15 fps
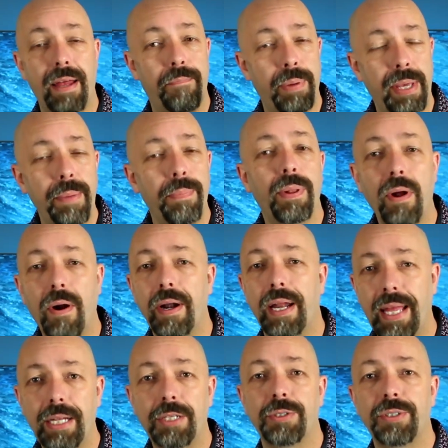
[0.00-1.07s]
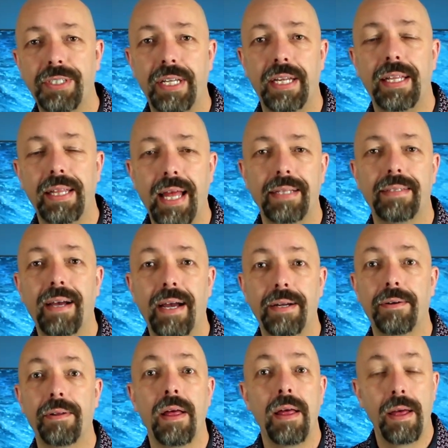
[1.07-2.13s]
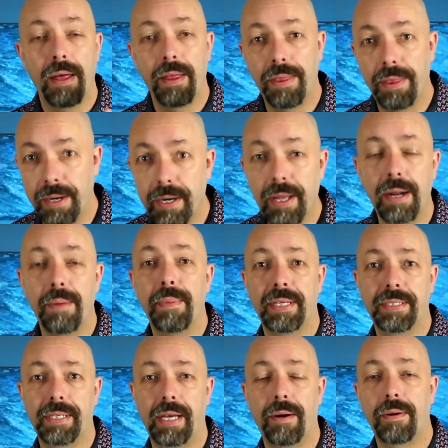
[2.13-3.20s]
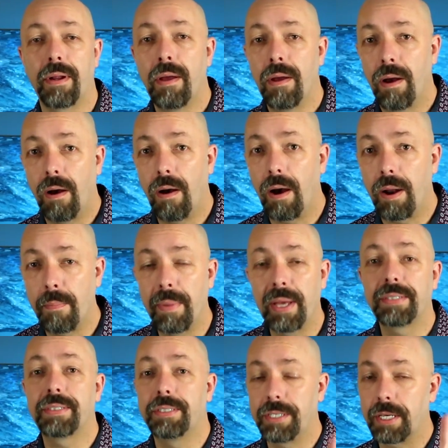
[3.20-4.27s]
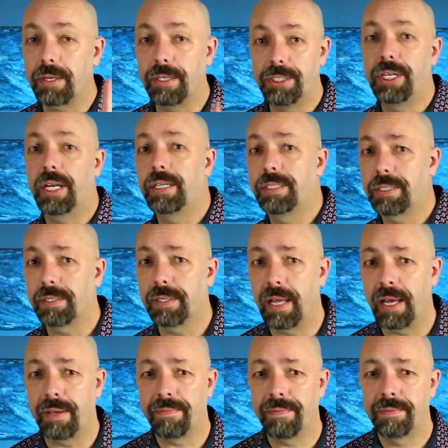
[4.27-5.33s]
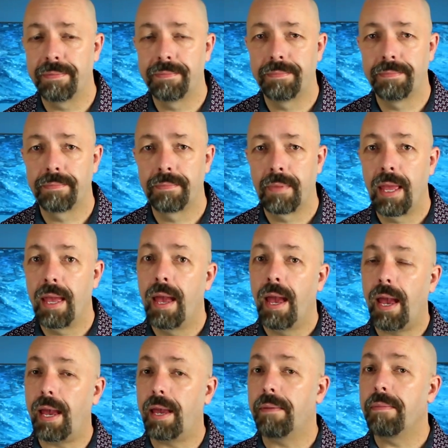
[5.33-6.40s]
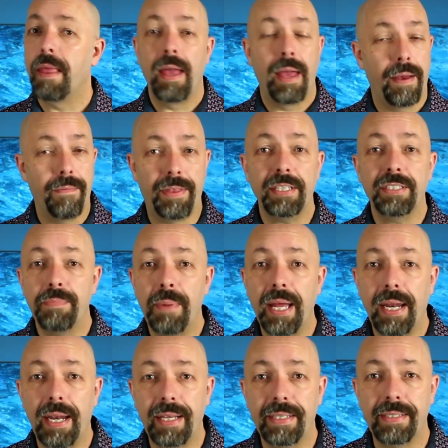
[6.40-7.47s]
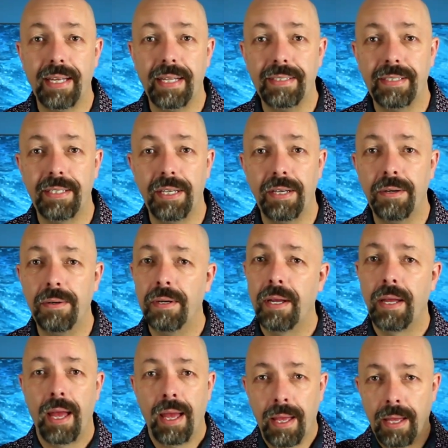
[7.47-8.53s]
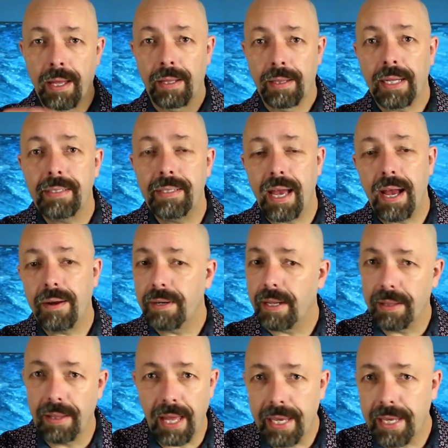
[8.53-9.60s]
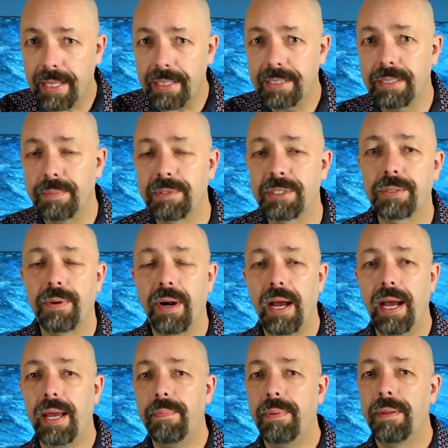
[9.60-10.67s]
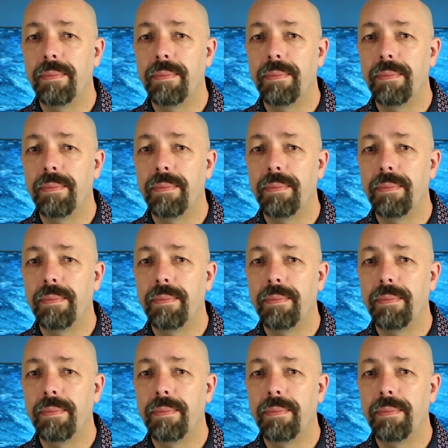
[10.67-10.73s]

if people aren't interested in that title, they're gonna miss out on a message that could change their life. Hey, if this made any sense to you, click down, like and subscribe.